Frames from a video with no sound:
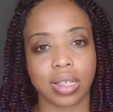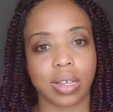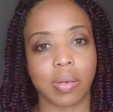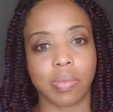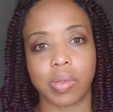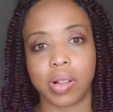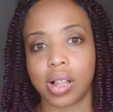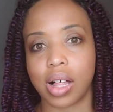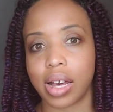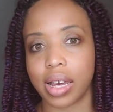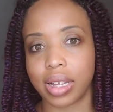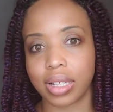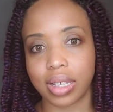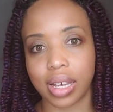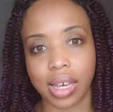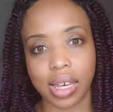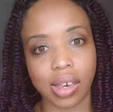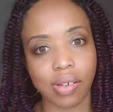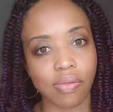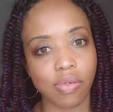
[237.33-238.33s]
Some clients
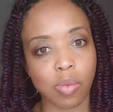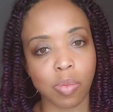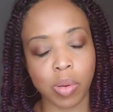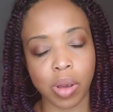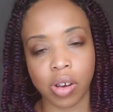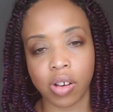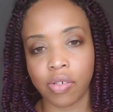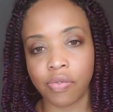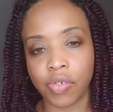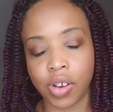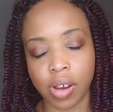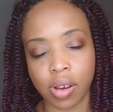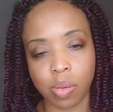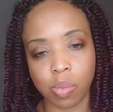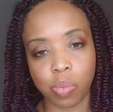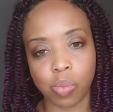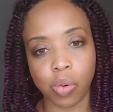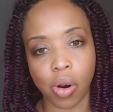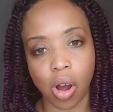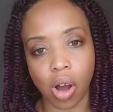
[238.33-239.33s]
I give a very
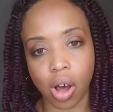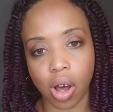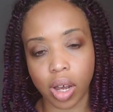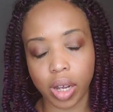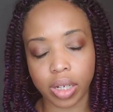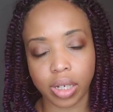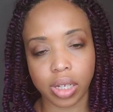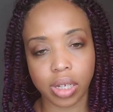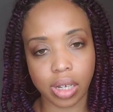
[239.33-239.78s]
very broad